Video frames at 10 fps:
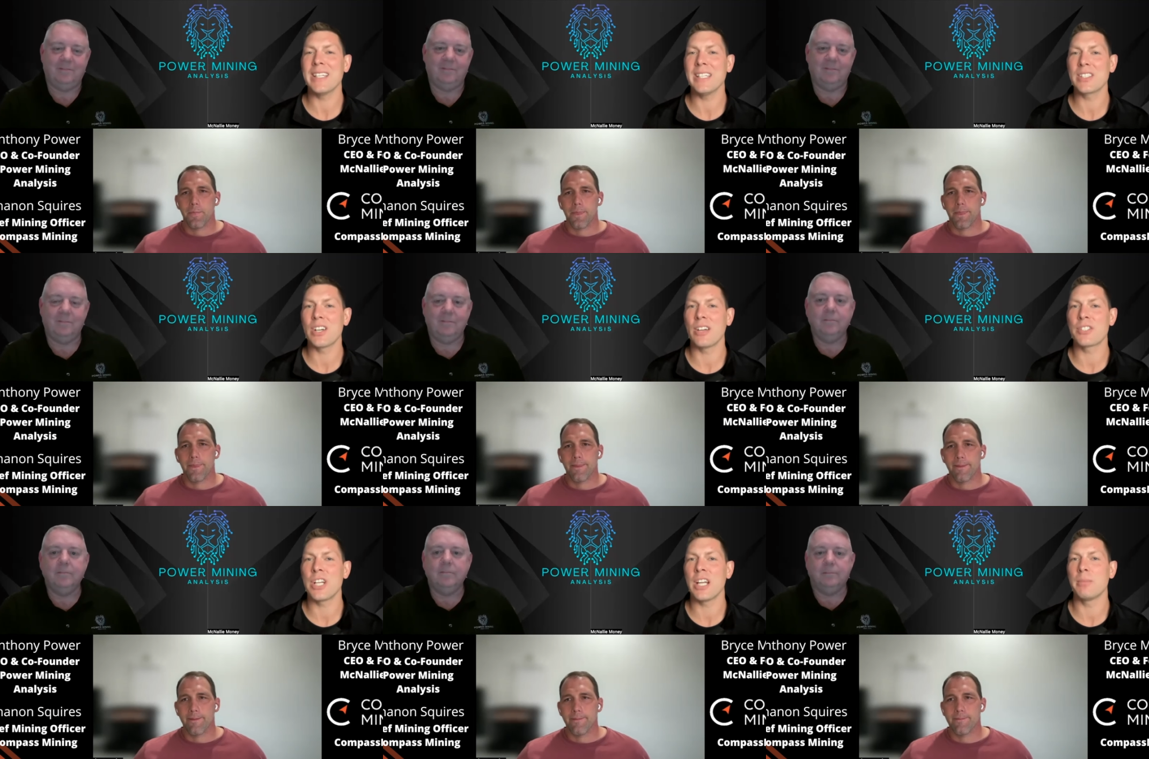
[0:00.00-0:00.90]
Speaker 1: things off,
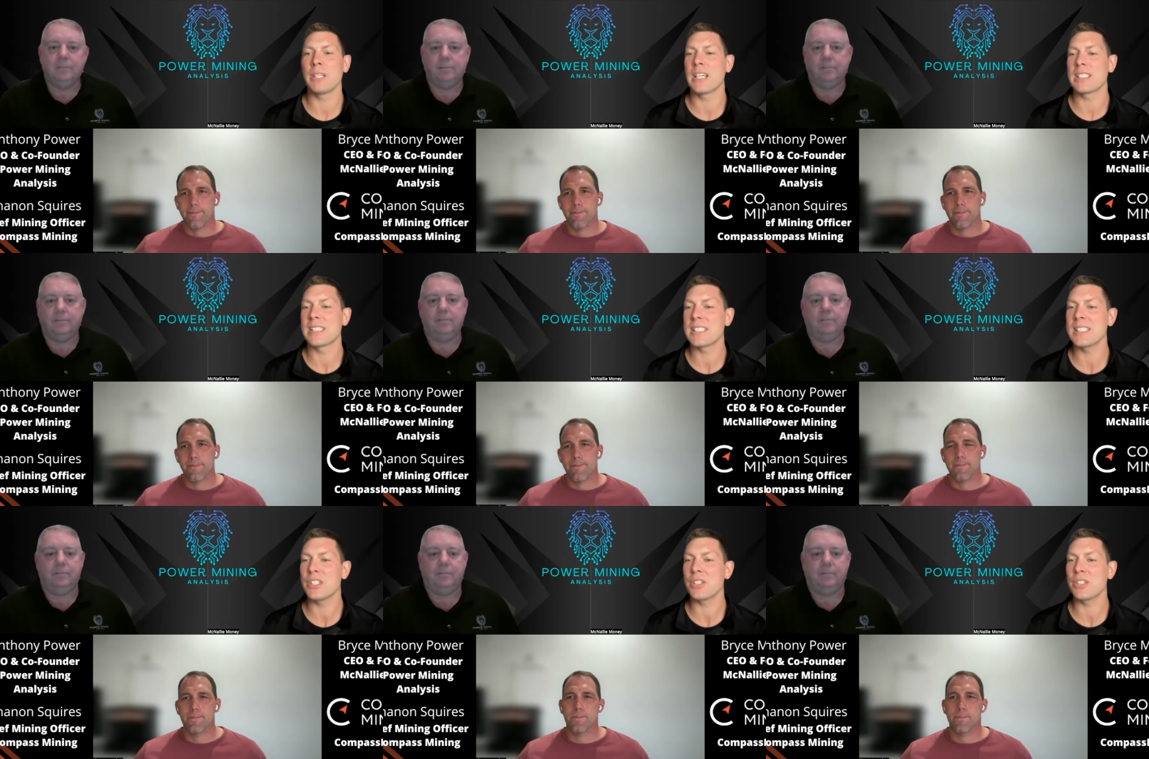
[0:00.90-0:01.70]
Shannon, because this is